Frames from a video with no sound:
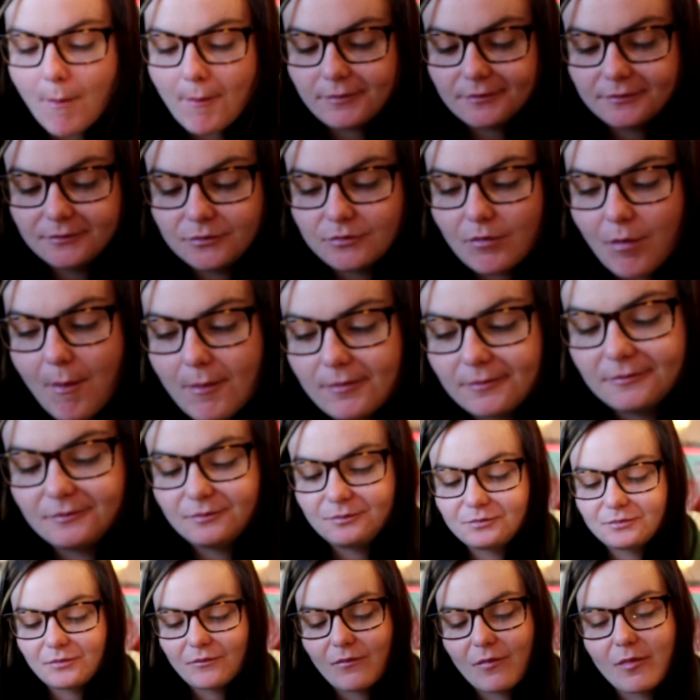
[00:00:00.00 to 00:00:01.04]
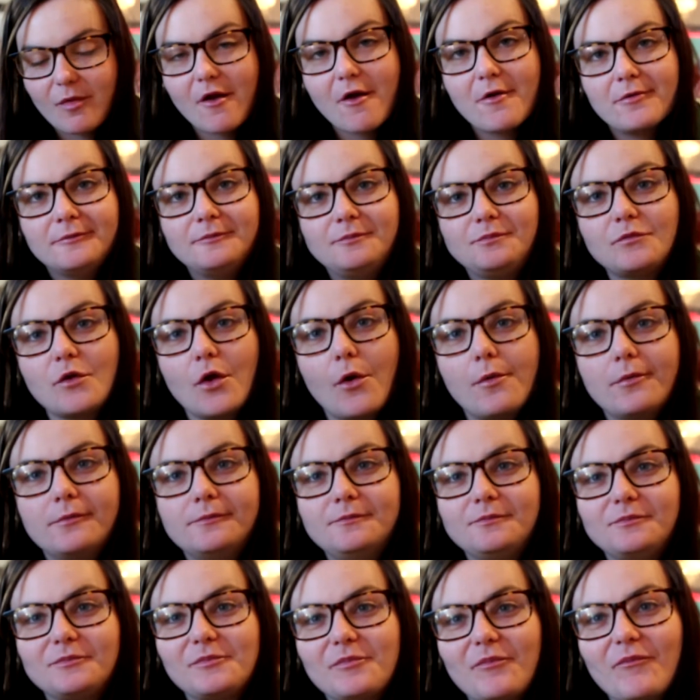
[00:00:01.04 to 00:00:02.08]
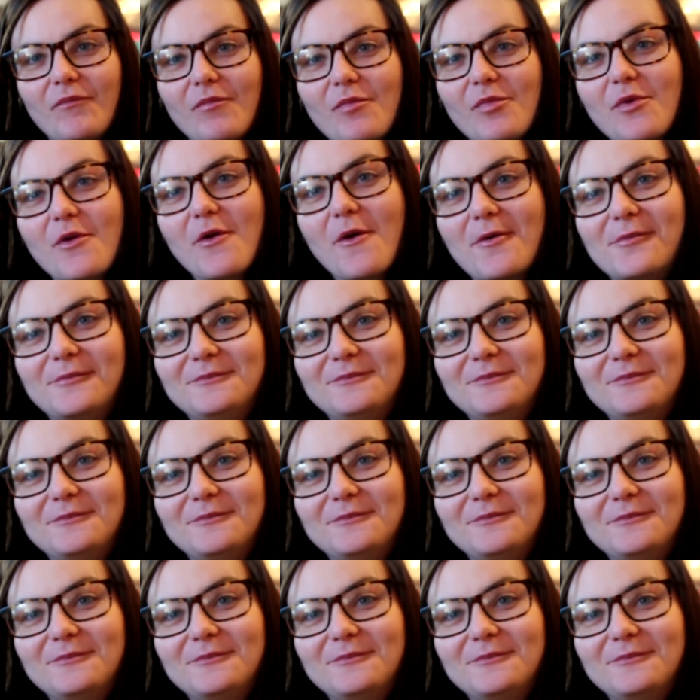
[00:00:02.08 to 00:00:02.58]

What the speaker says: what they say? There ain't no finer diner.